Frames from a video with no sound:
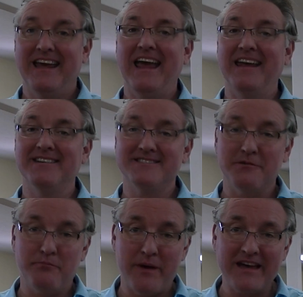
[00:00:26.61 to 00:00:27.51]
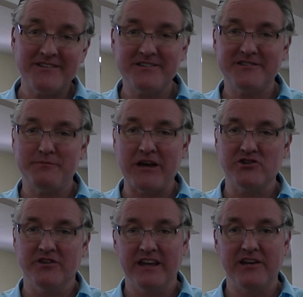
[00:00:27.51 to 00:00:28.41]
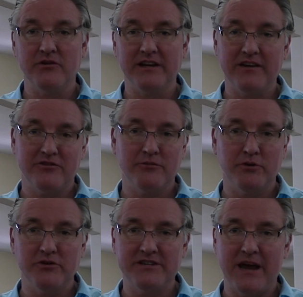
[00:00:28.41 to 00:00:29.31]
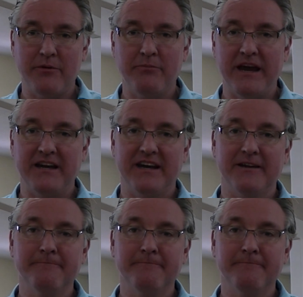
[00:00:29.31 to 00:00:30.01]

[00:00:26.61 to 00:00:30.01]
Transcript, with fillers: And it's the best special that you can get through Blue Table Painting.